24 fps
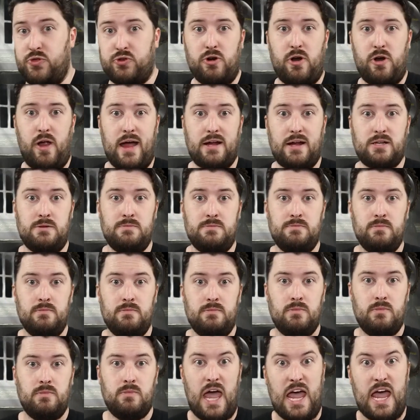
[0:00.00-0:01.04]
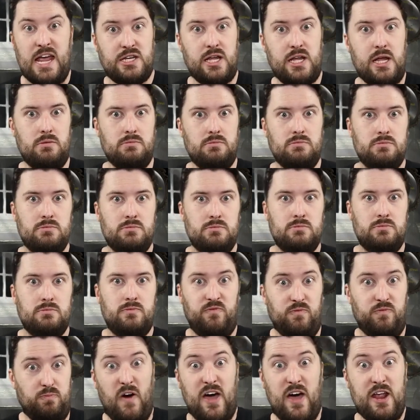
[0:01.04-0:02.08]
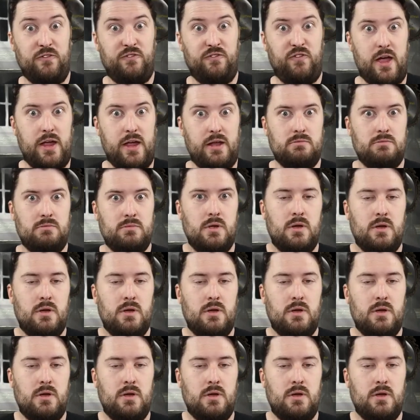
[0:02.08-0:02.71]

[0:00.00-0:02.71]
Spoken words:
3rd act, ending, final fight.